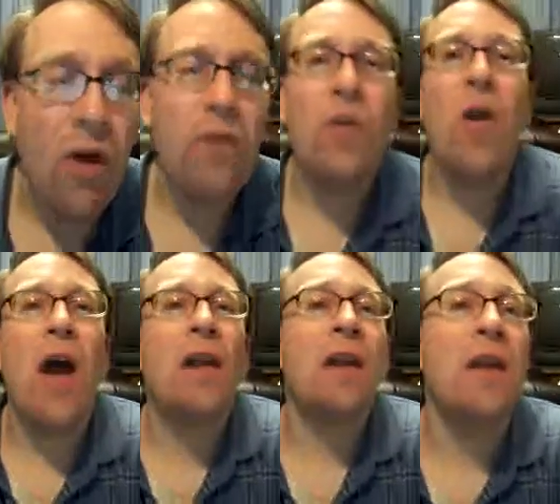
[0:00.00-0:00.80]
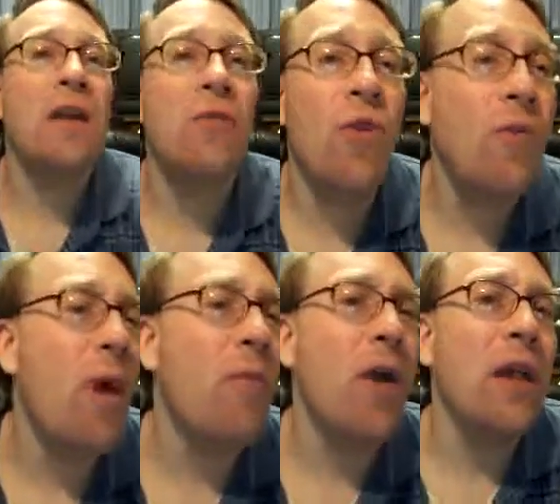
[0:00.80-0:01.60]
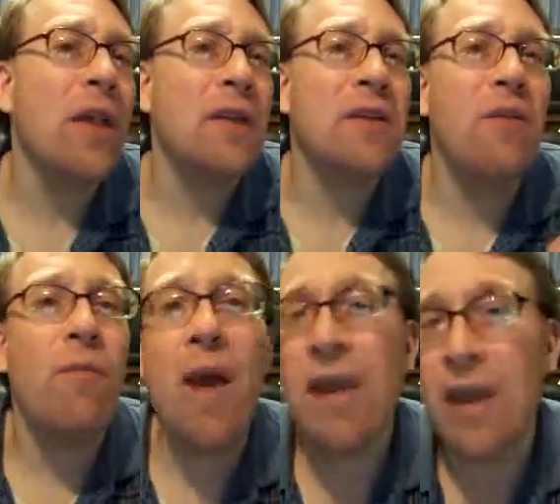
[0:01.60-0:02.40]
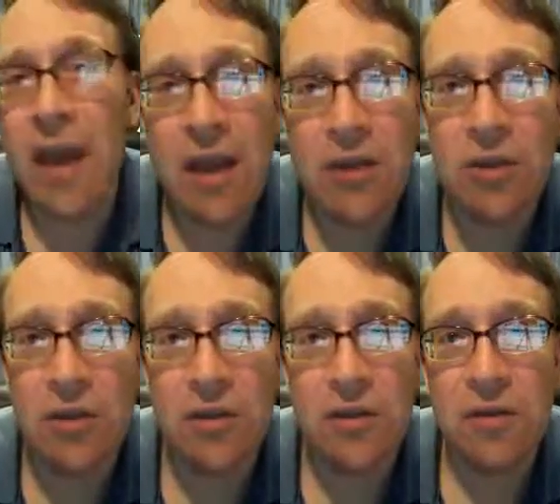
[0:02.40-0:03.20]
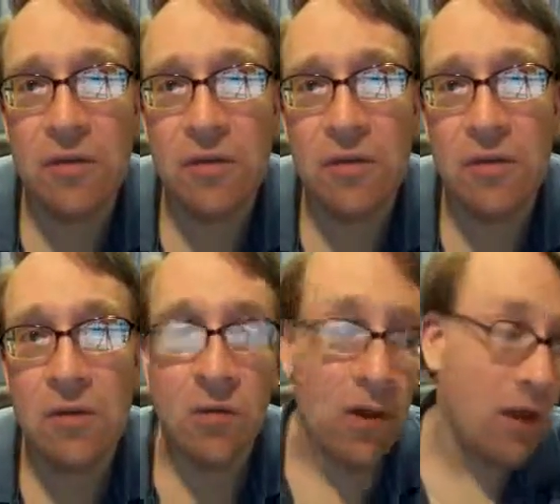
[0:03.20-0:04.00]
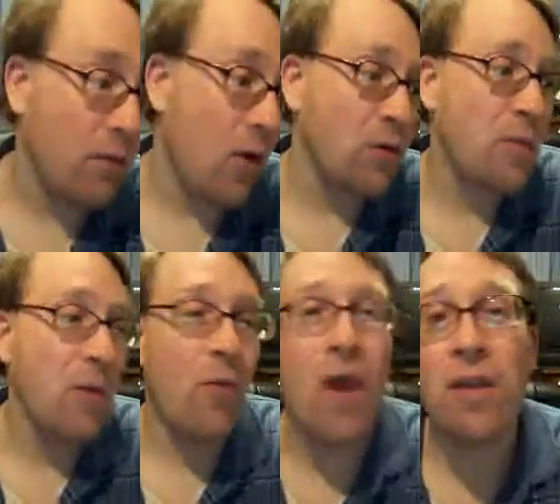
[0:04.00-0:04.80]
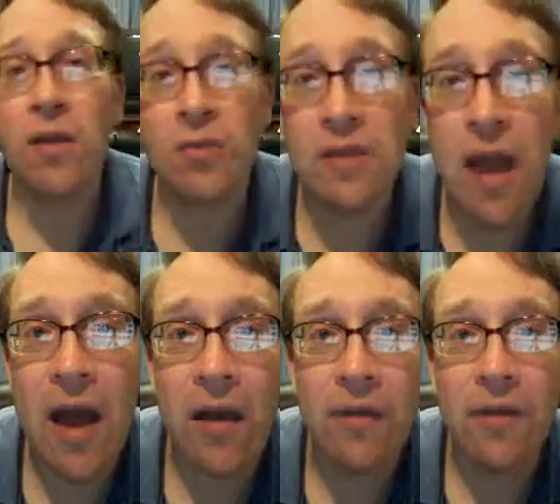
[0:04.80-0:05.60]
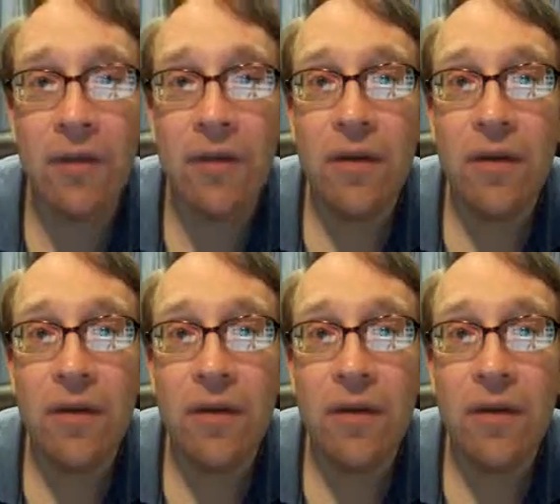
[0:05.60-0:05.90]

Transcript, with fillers: What if you had to remember a list of medications? So, well, most people write those down.